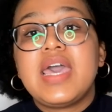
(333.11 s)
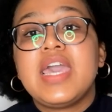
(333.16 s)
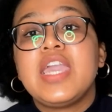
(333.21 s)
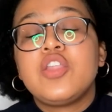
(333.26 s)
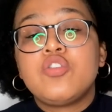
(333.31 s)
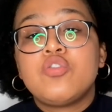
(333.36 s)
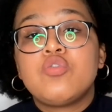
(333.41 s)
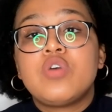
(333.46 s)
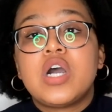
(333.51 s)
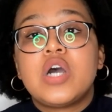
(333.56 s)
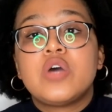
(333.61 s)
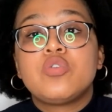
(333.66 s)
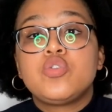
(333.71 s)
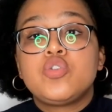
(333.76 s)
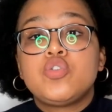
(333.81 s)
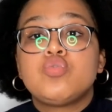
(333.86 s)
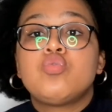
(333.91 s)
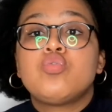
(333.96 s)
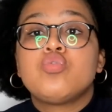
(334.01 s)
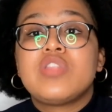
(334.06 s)
I know how to
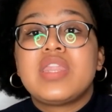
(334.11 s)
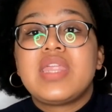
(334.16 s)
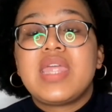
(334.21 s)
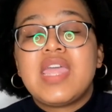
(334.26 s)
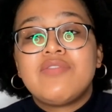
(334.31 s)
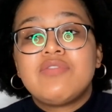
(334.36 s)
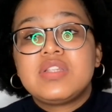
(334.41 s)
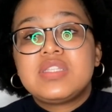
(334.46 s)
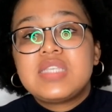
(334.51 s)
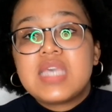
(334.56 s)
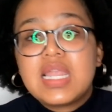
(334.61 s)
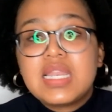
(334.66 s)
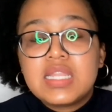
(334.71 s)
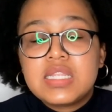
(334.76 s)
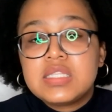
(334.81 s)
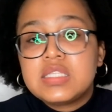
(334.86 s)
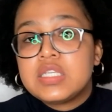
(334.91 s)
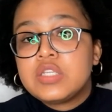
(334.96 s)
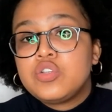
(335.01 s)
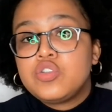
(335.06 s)
do, that I have a
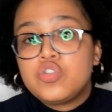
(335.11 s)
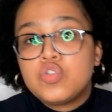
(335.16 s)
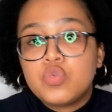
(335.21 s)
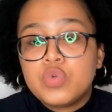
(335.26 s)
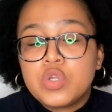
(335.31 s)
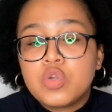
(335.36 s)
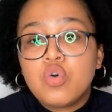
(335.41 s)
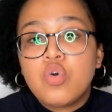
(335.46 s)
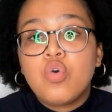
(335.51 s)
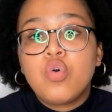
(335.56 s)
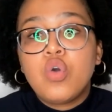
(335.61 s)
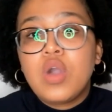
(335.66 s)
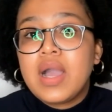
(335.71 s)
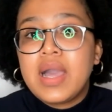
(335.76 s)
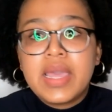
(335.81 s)
talent in doing, or